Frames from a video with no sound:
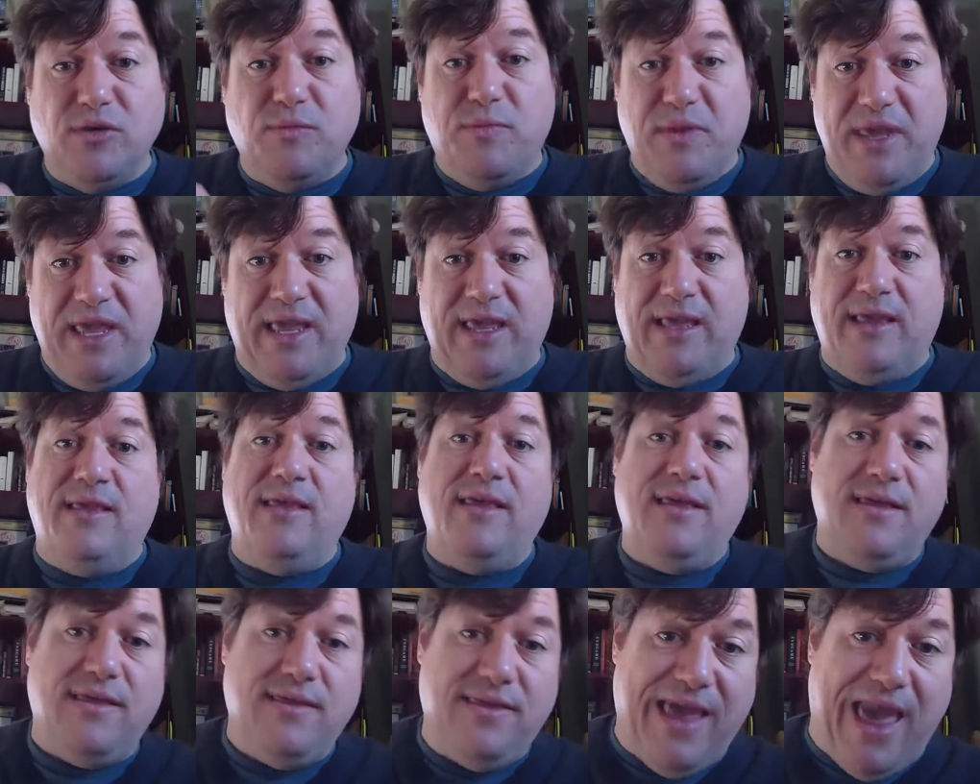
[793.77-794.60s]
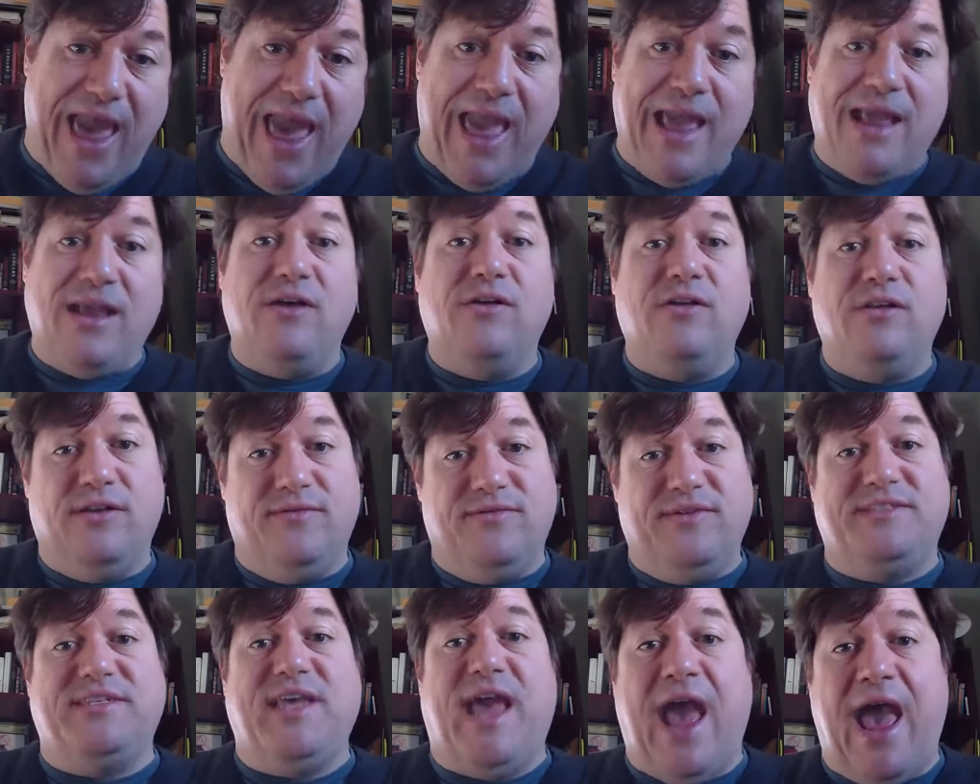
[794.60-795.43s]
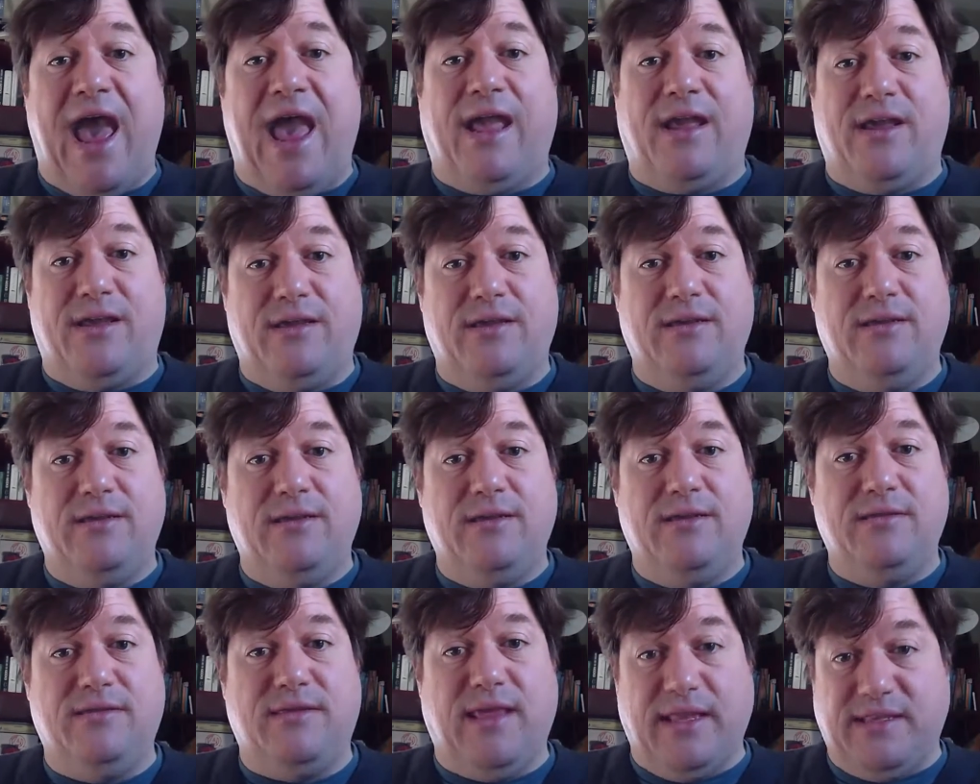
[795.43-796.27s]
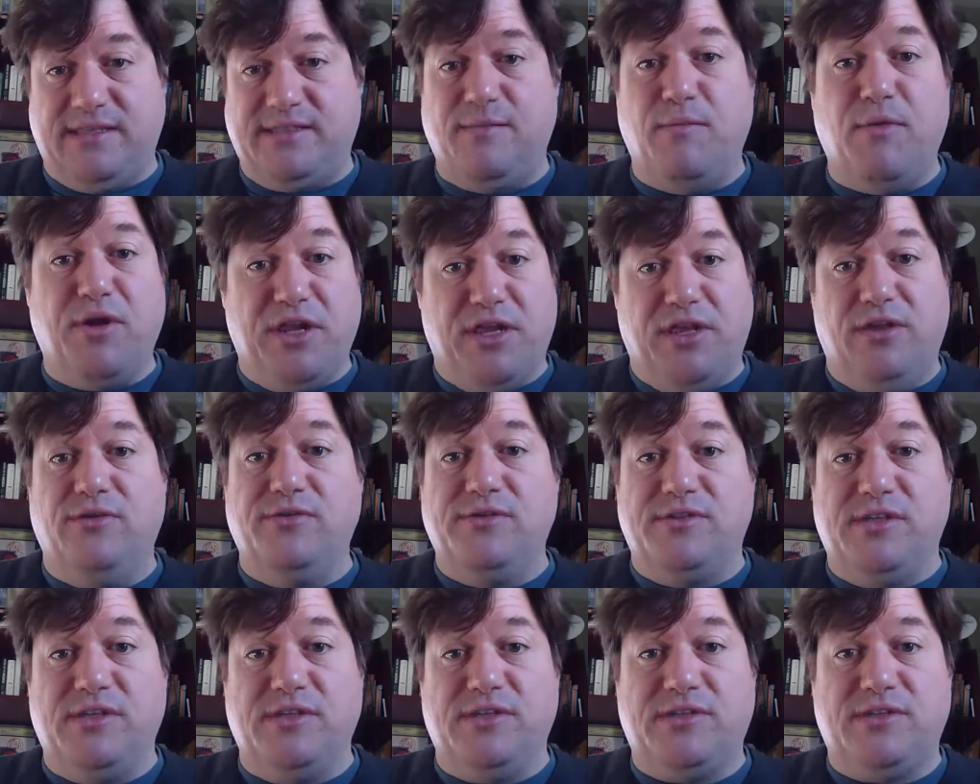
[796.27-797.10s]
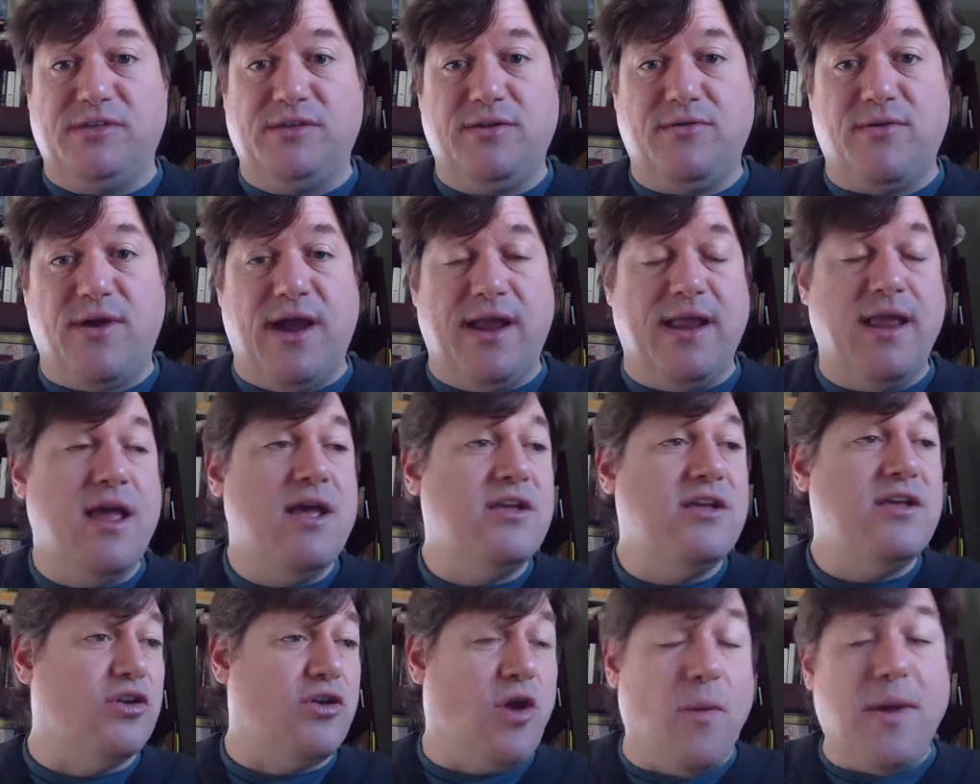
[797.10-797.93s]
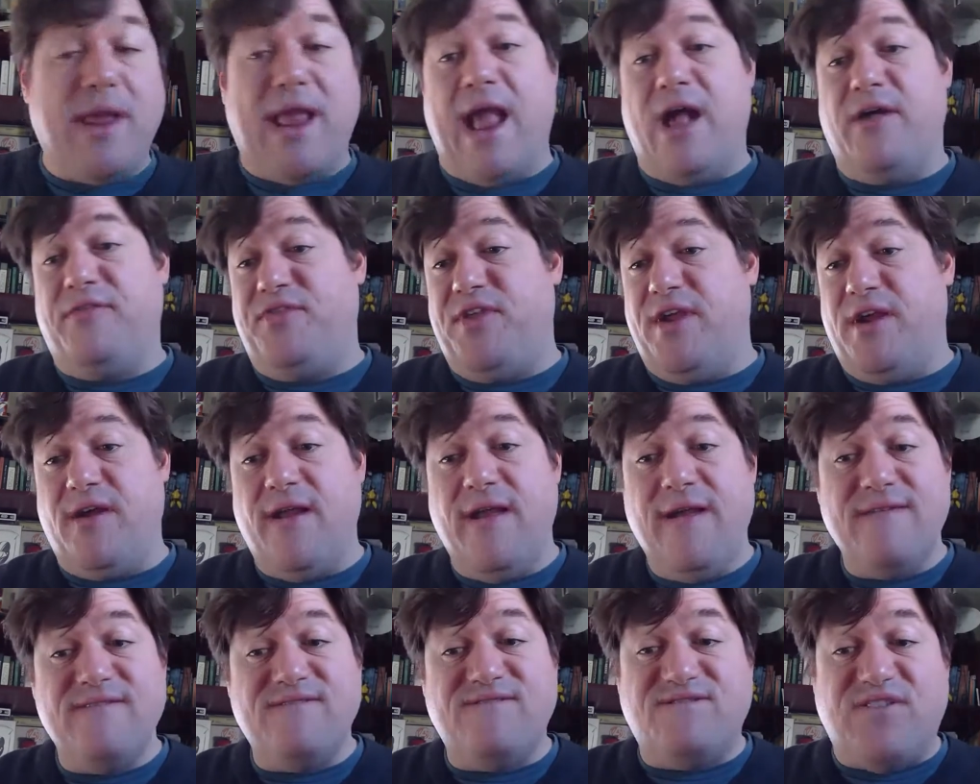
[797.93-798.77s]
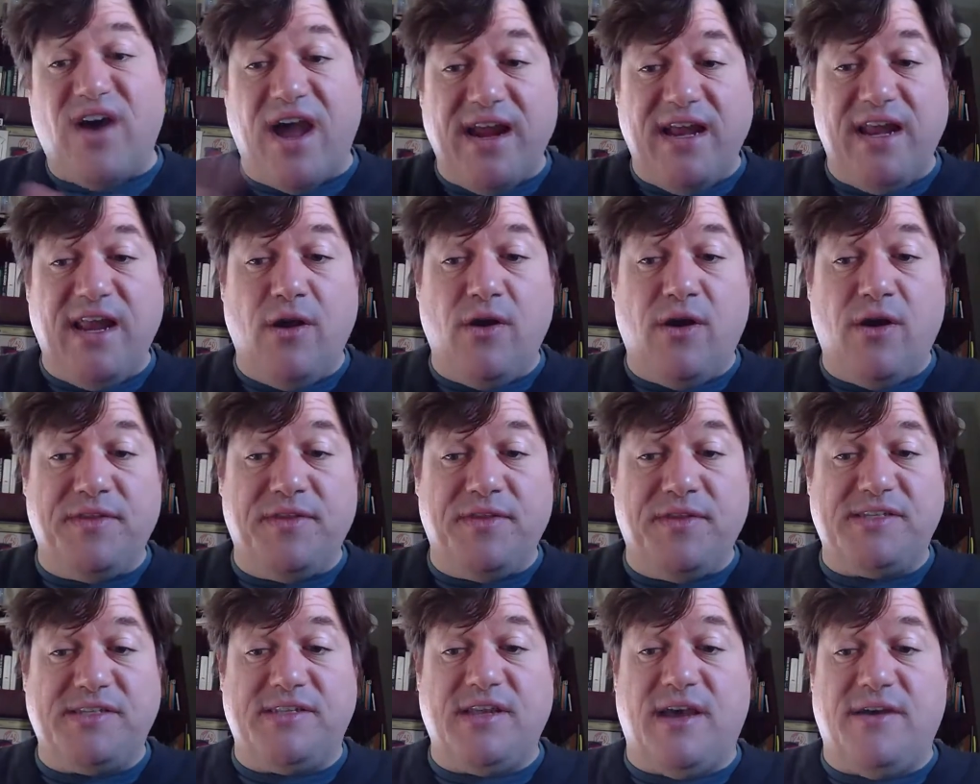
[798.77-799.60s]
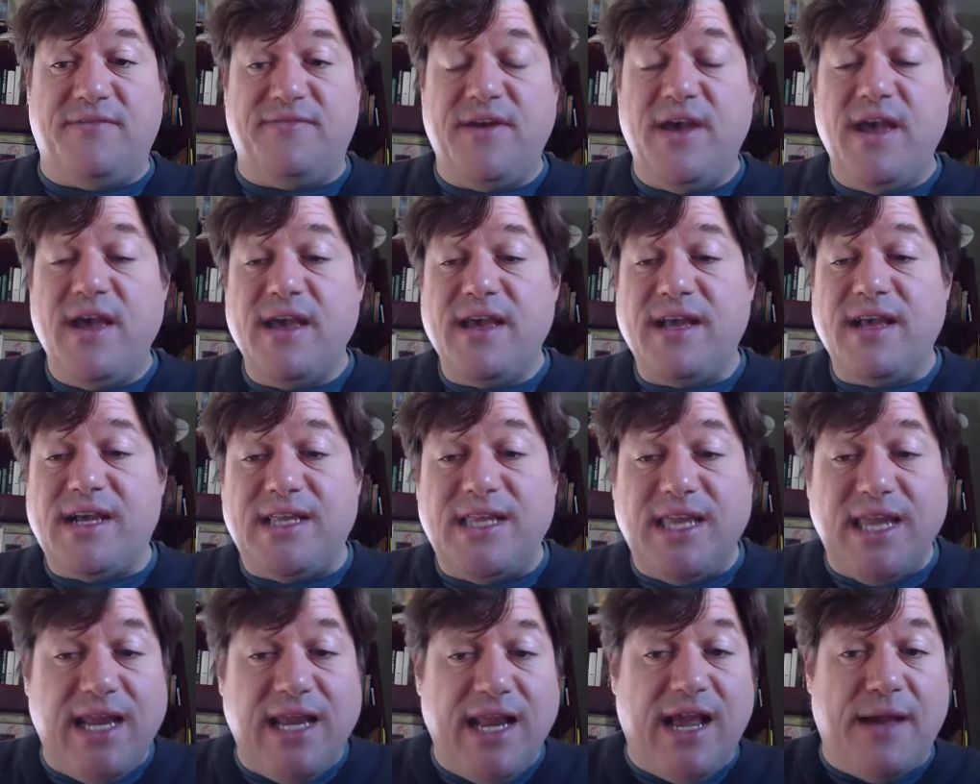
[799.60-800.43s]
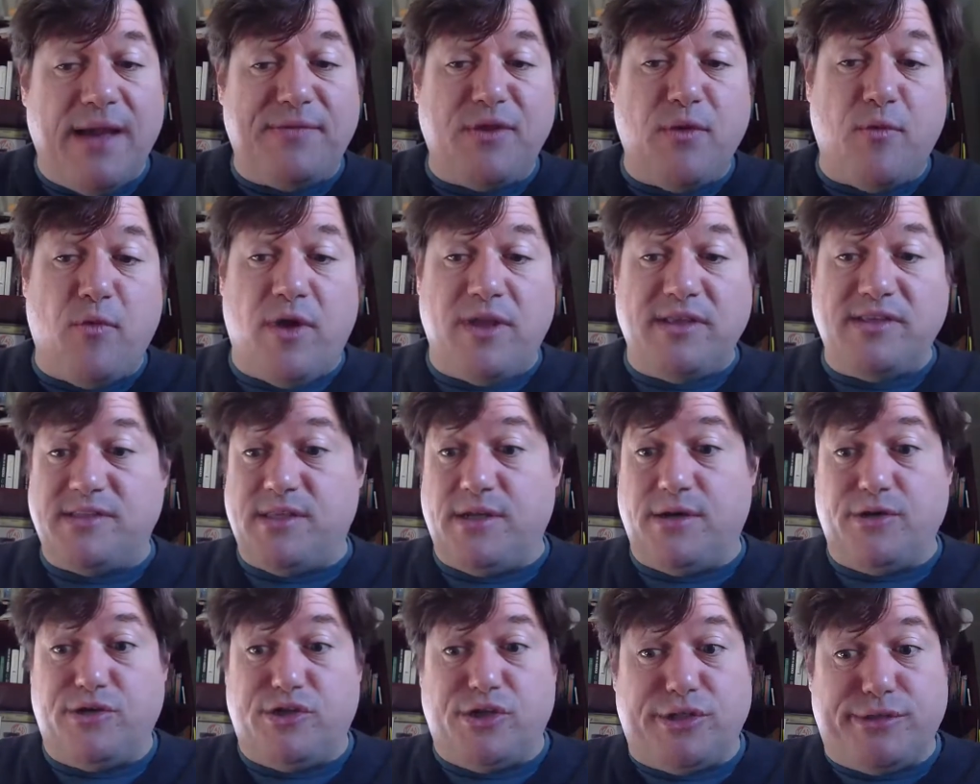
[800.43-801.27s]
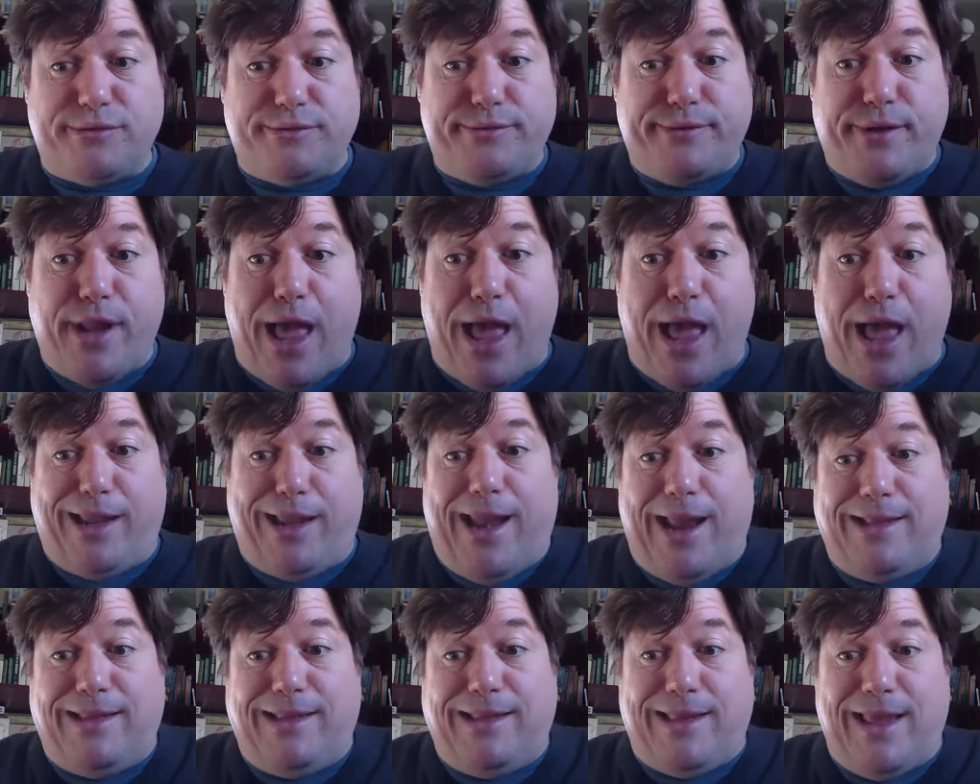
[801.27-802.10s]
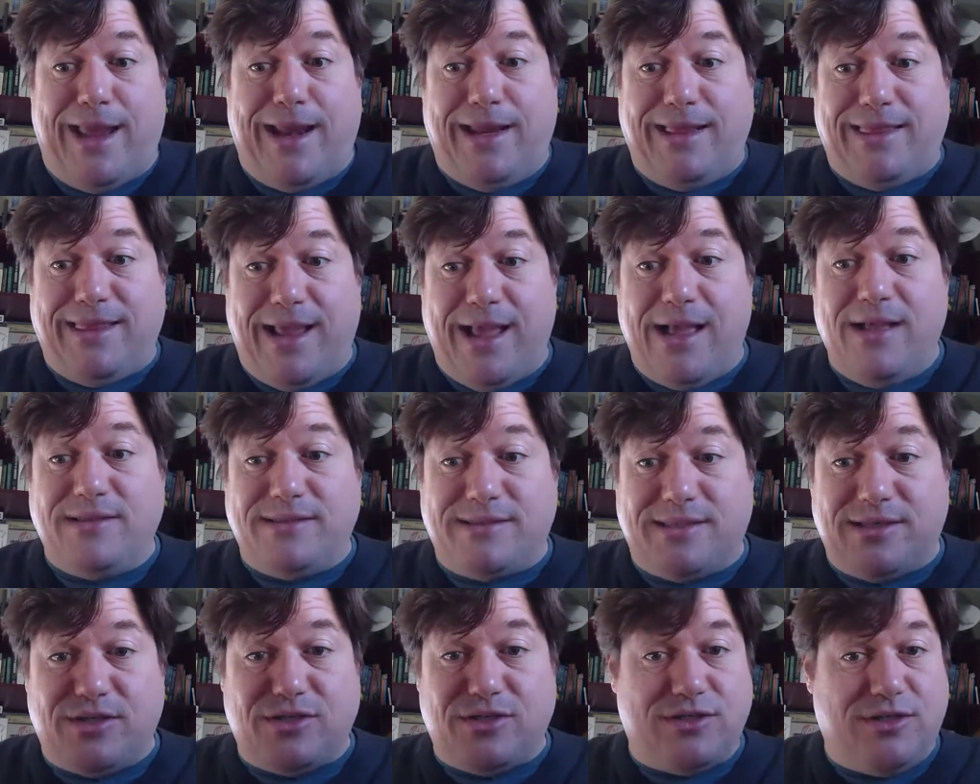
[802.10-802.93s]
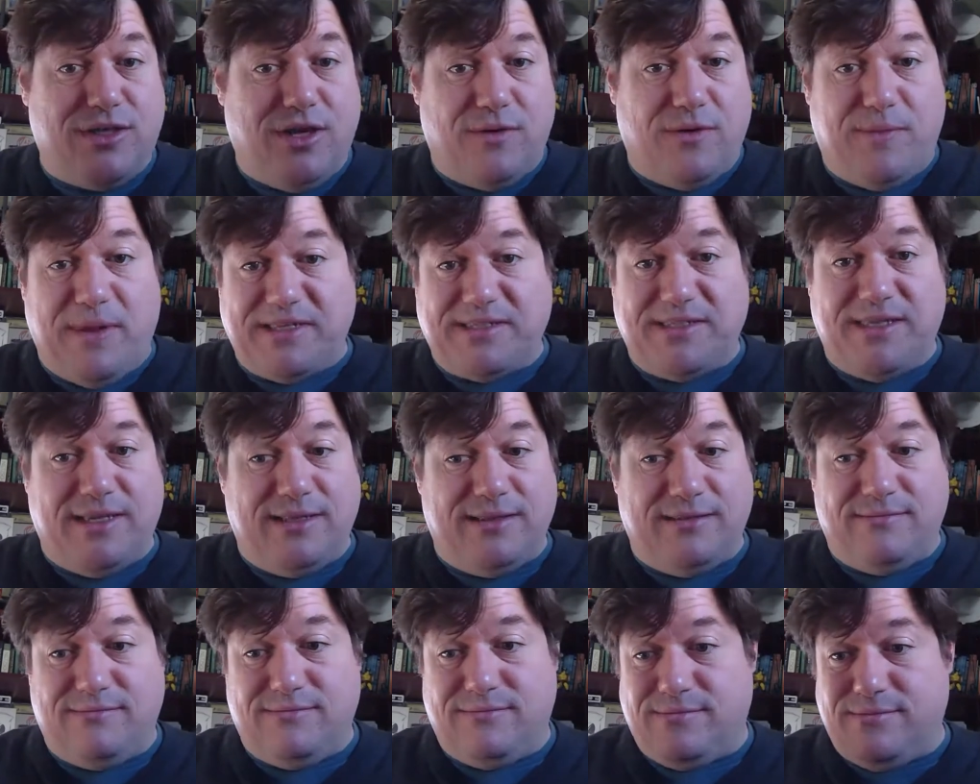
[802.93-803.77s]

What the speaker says: to be the angle of attack that somebody uses, right? So going out there, finding all this stuff, cleaning up the ones that are just not connected to anything else. They're just, basically